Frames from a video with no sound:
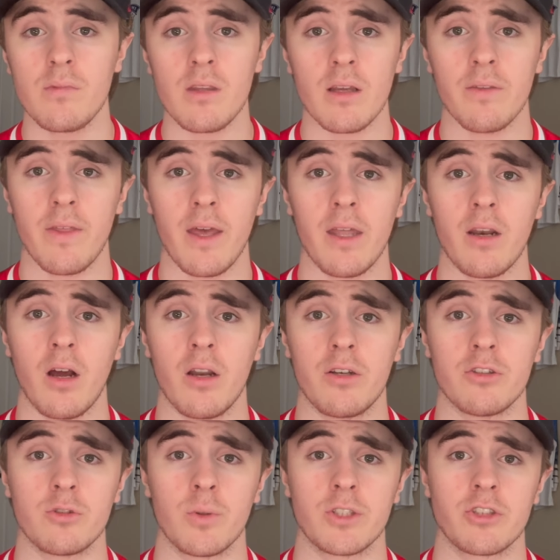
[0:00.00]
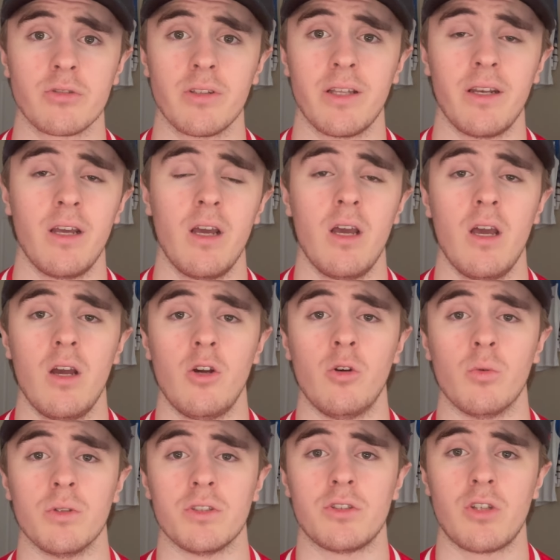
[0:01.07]
Then on to Switzerland, who
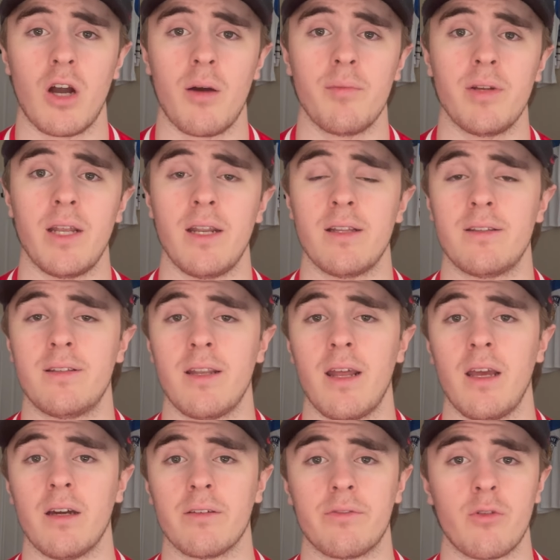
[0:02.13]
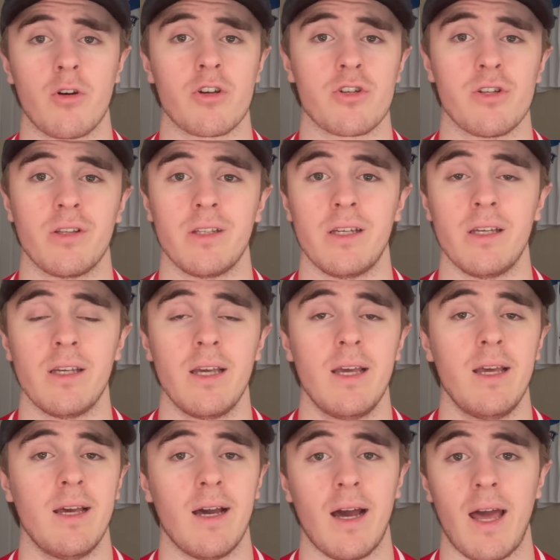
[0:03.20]
was dominated today. Unfortunately,
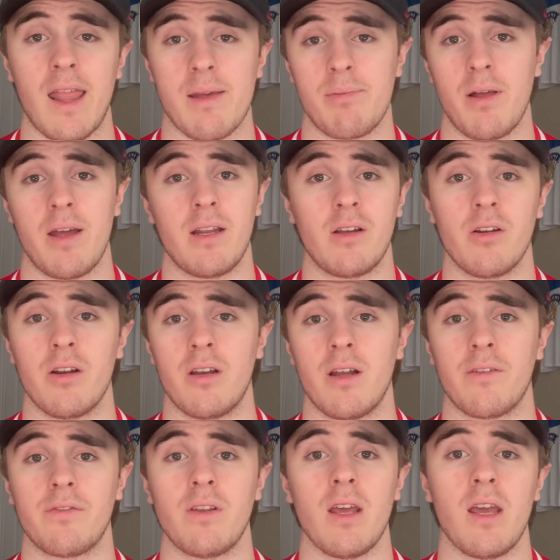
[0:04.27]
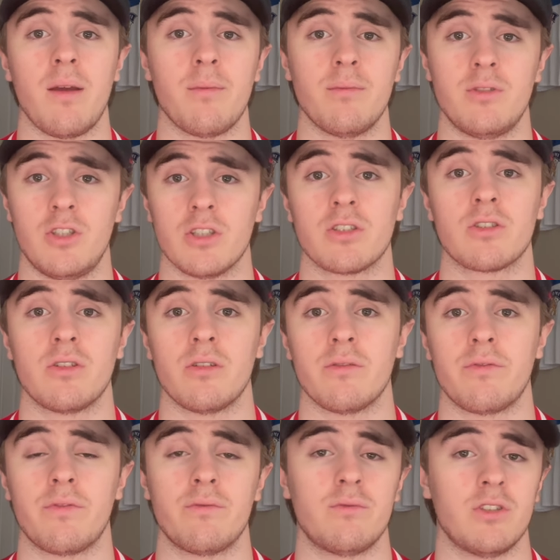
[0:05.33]
they played a good enough game, just
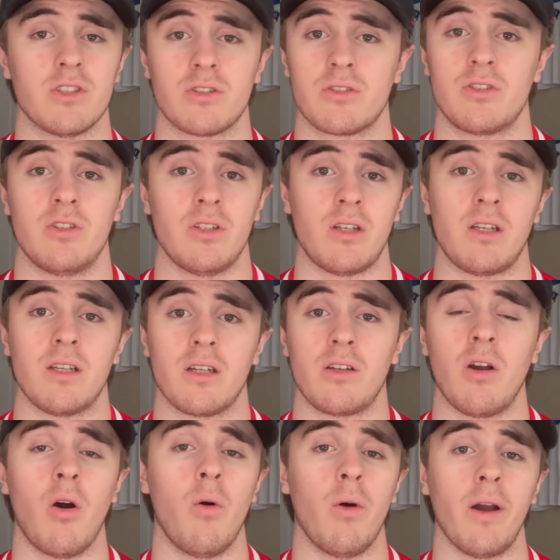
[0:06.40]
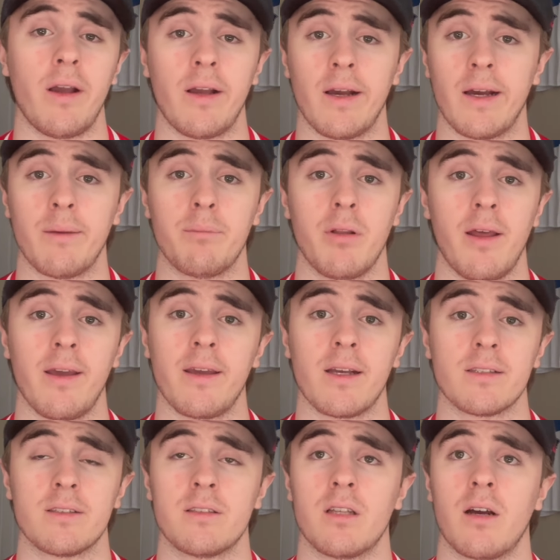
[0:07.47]
couldn't get going playing
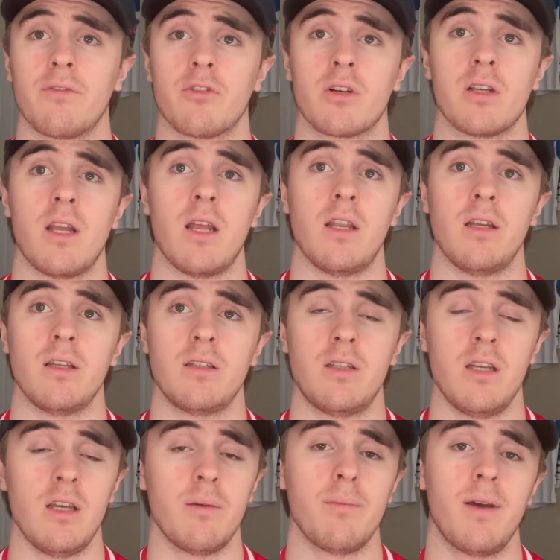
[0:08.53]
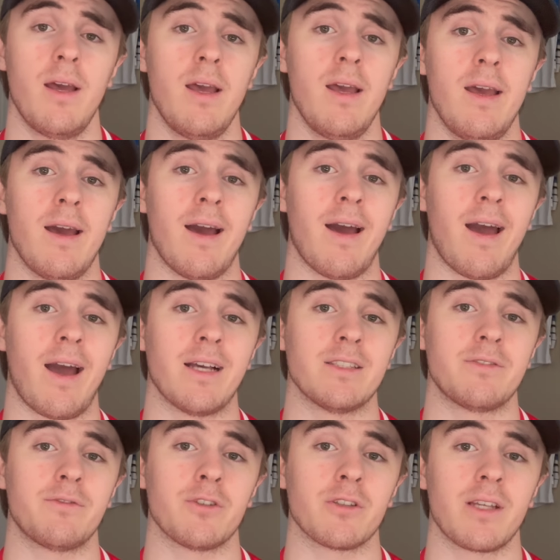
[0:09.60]
against a tougher Canadian team.
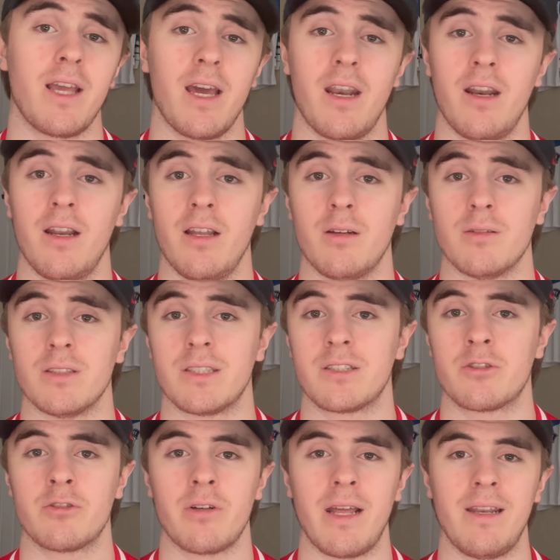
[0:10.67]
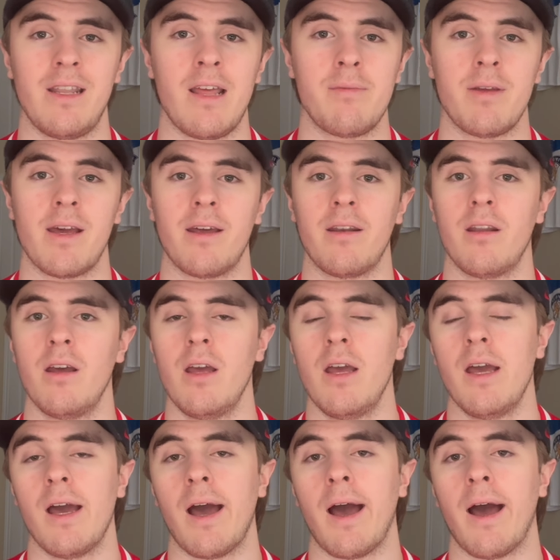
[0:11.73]
As for Canada, it was très bien
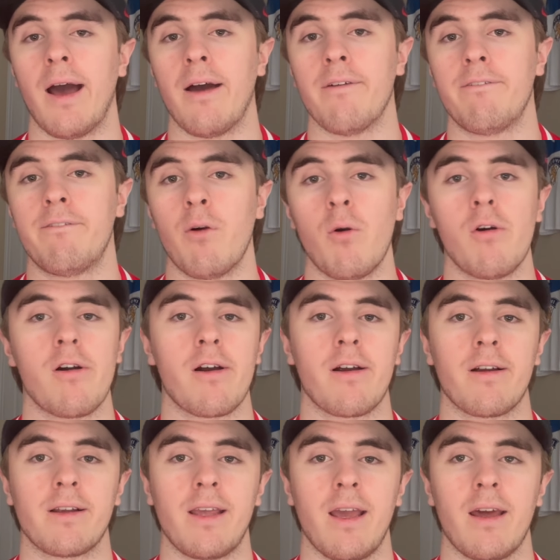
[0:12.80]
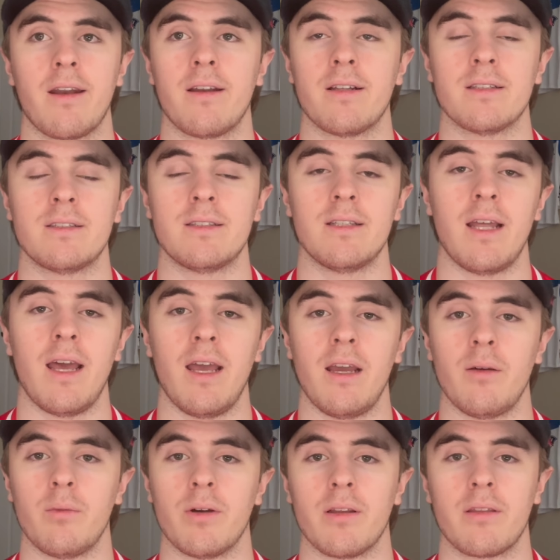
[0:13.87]
for Canada
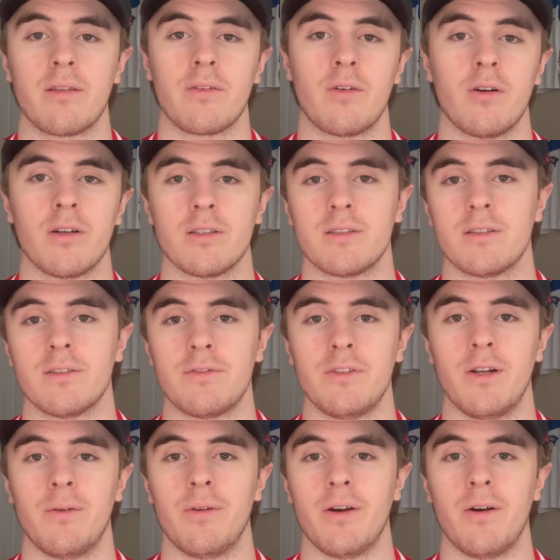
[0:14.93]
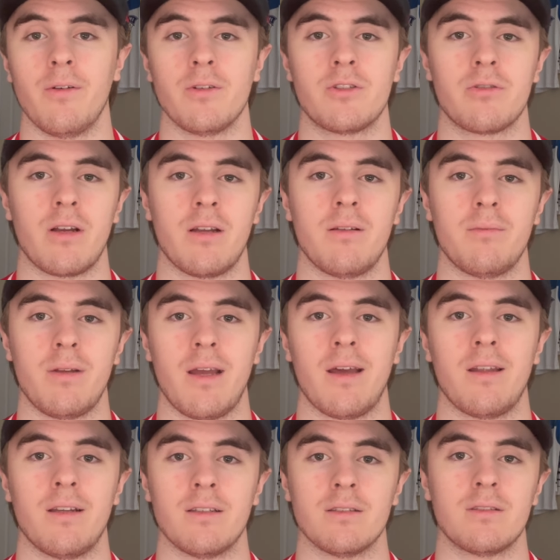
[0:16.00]
today. With, of course, if you don't know, très
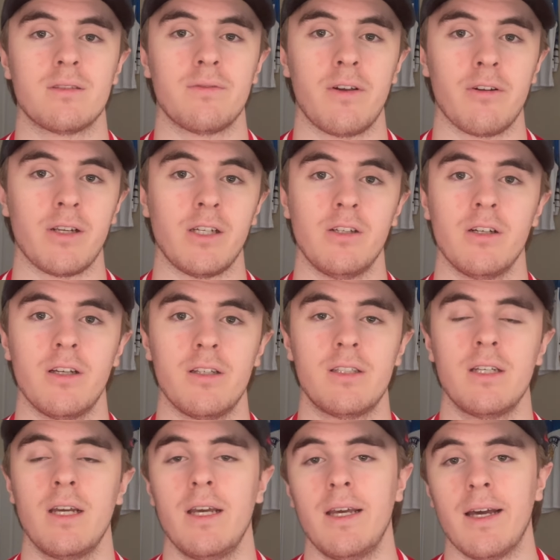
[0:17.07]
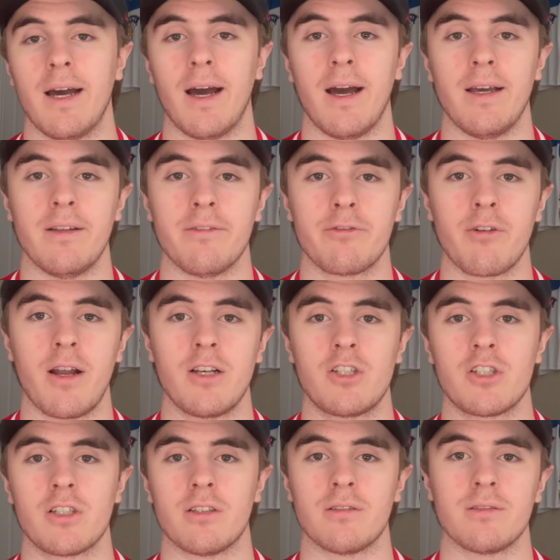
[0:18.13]
bien is very good in
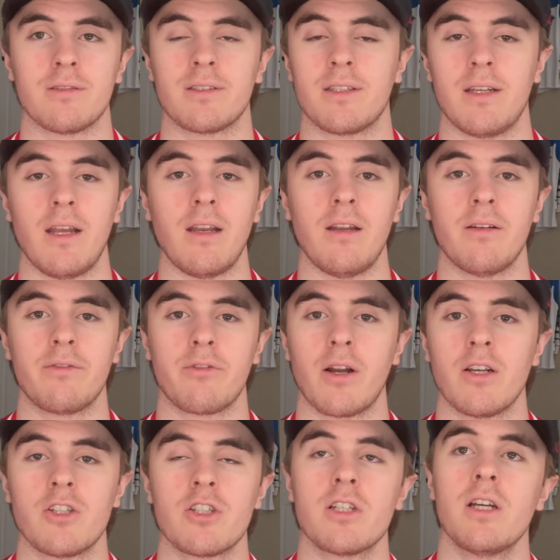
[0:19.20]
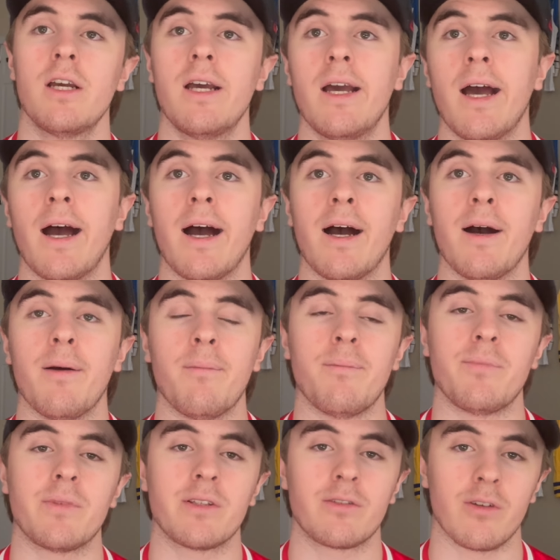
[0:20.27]
French, or in Canadian French.
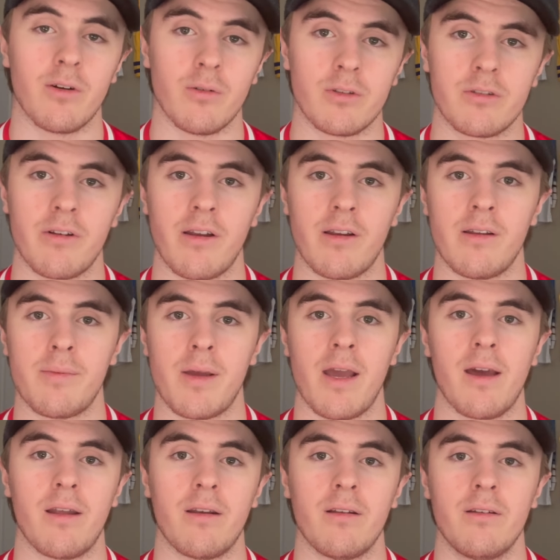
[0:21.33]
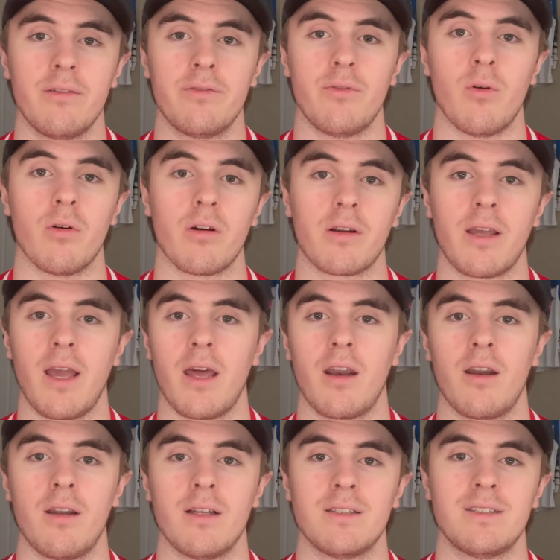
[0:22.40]
So très bien for
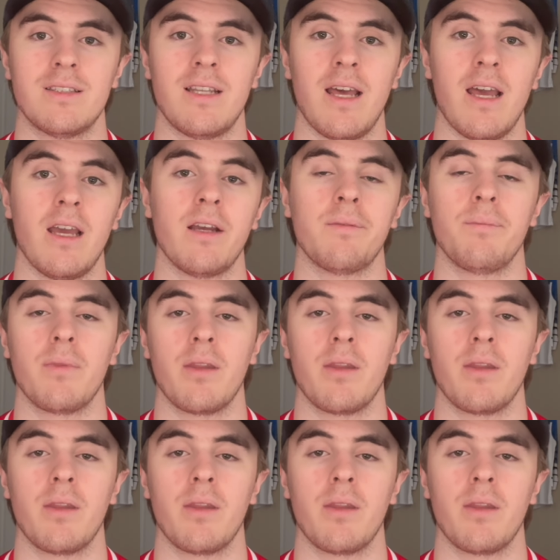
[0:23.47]
Canada today.